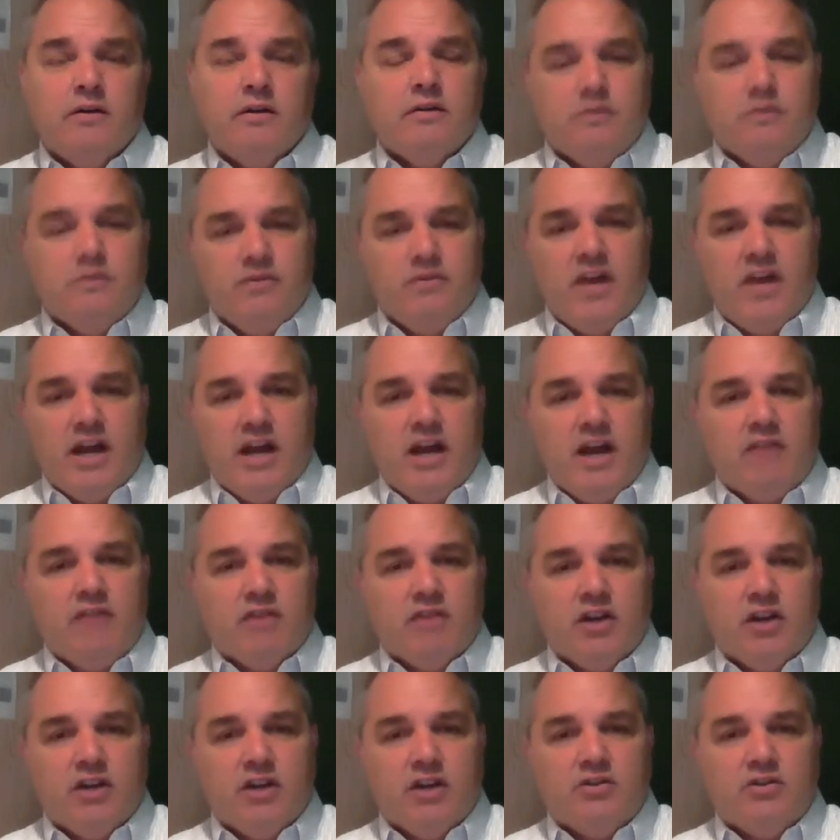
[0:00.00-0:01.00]
then I have a
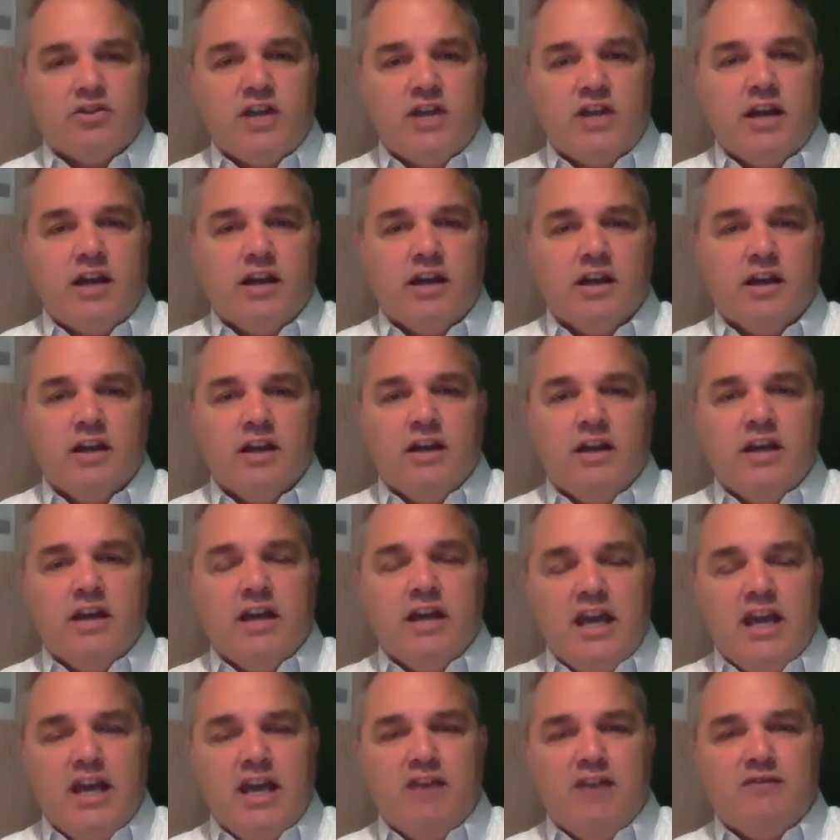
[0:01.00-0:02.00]
good understanding.
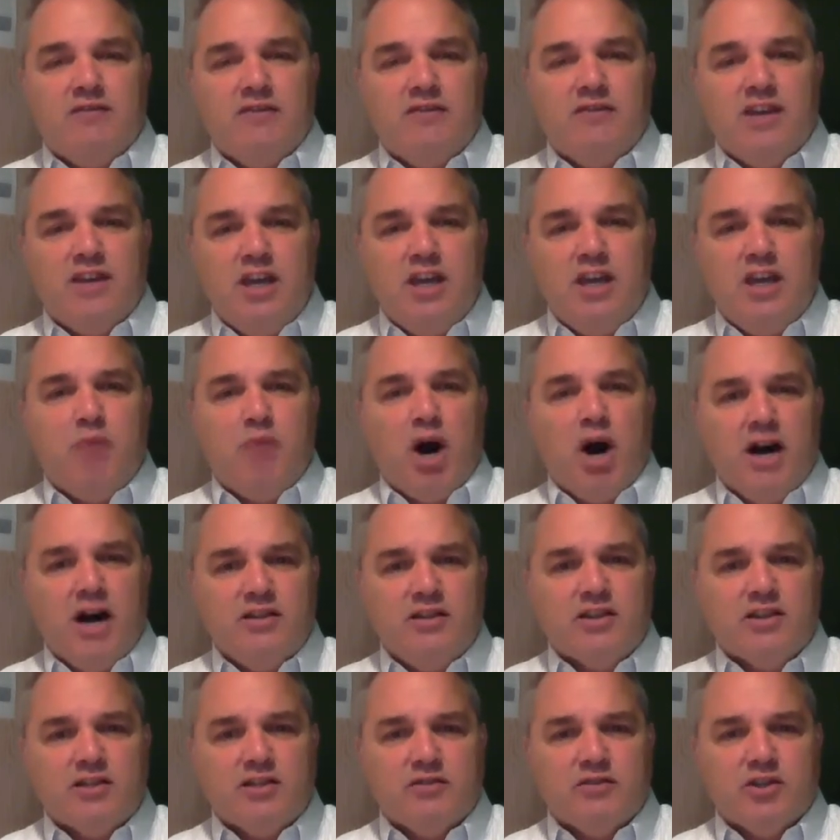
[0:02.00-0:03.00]
If he
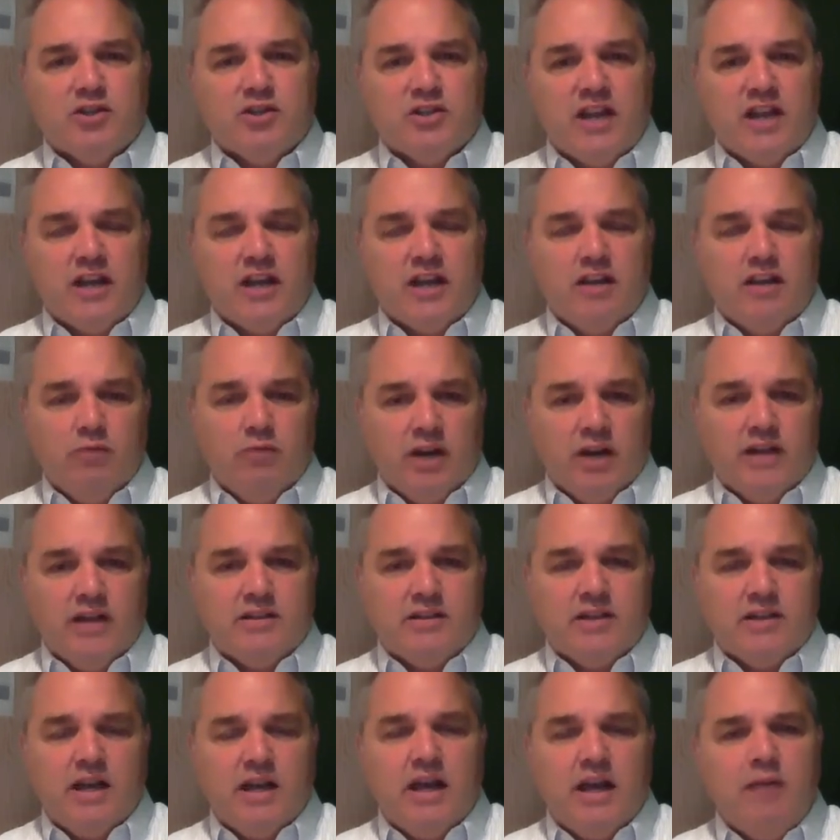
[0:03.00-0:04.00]
pauses for a second when I
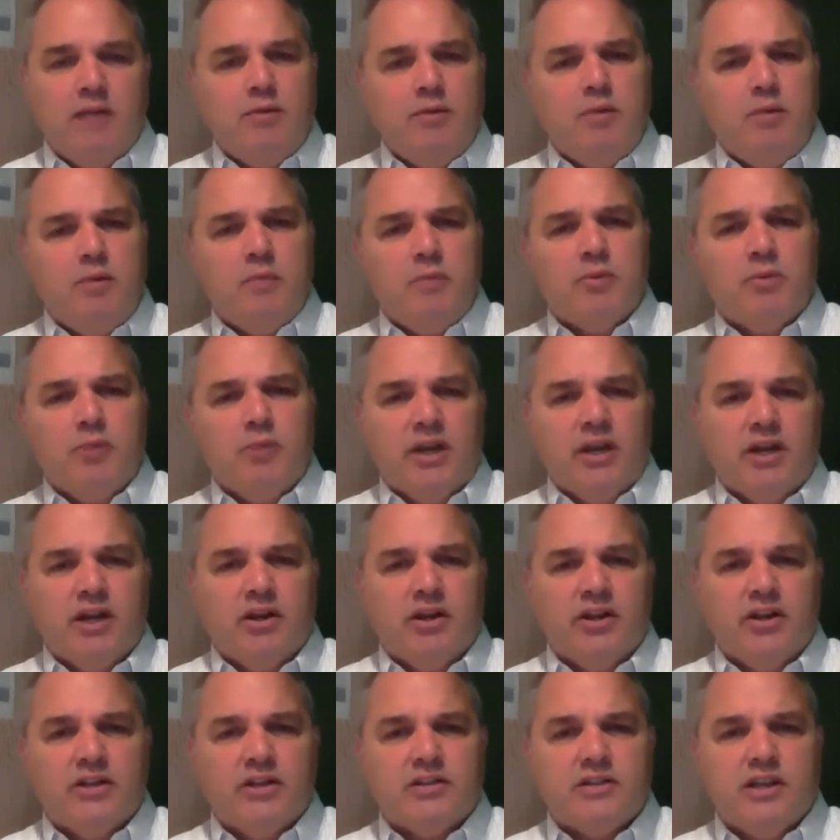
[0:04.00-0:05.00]
say, how many people are bidding
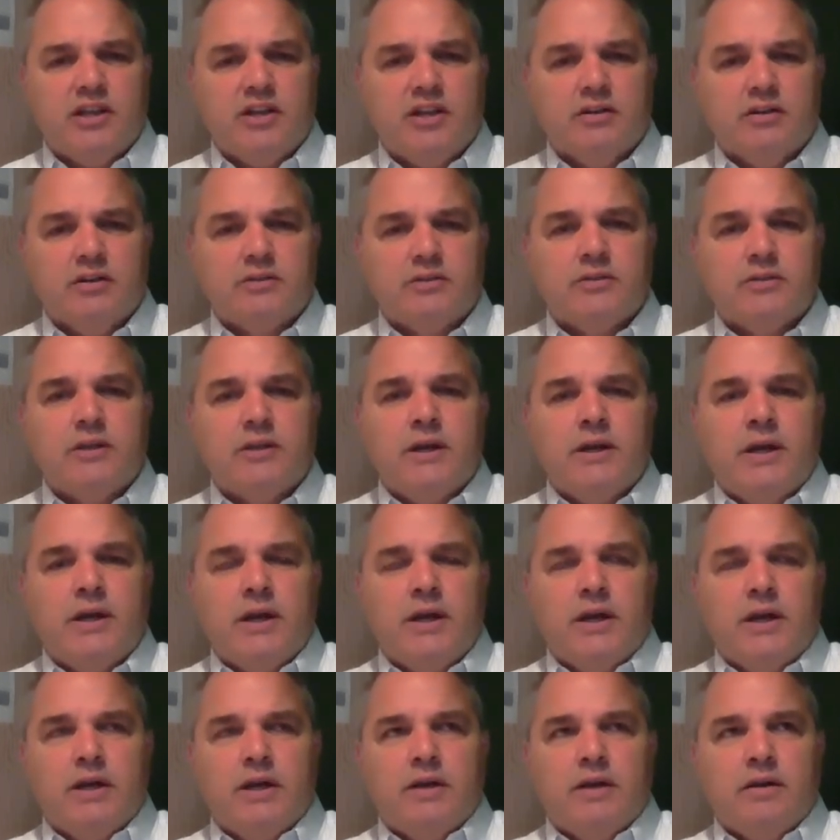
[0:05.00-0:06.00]
on this? And he goes,
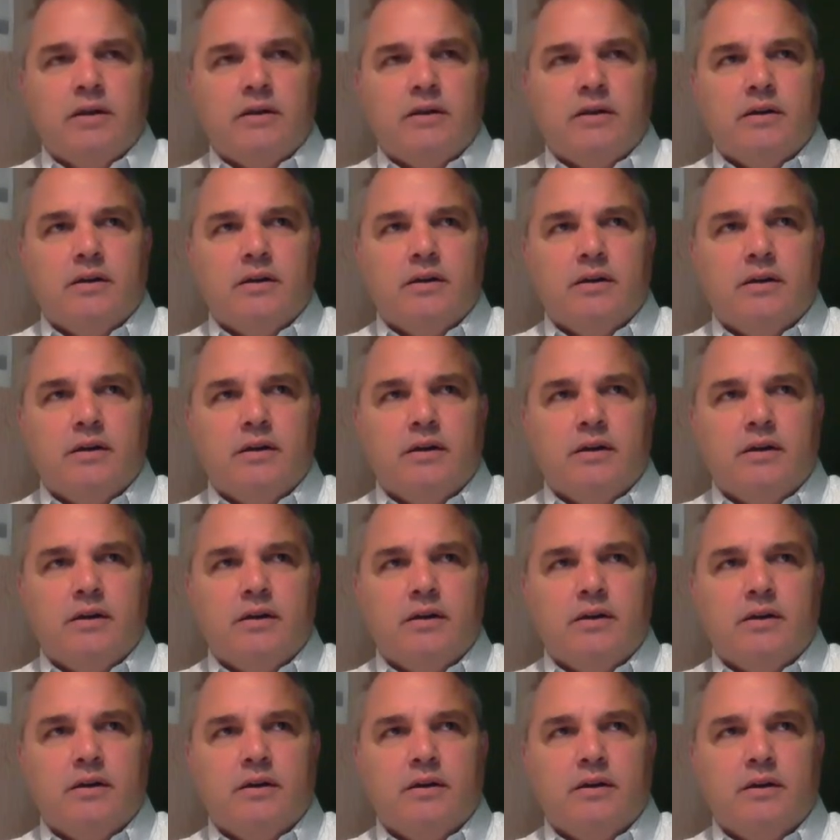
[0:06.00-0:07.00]

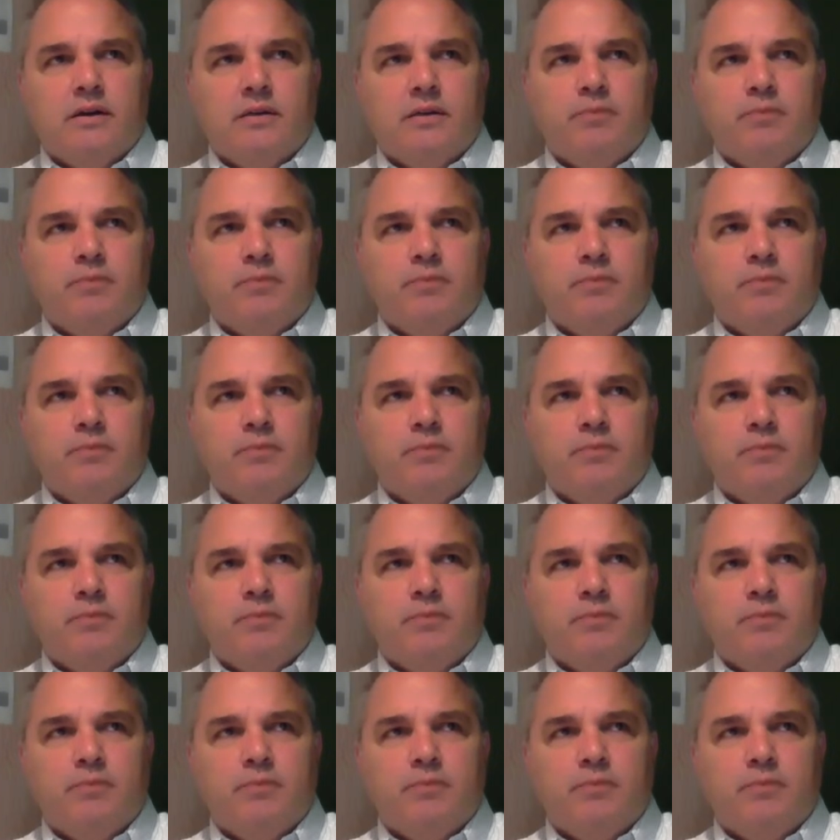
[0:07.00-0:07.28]
a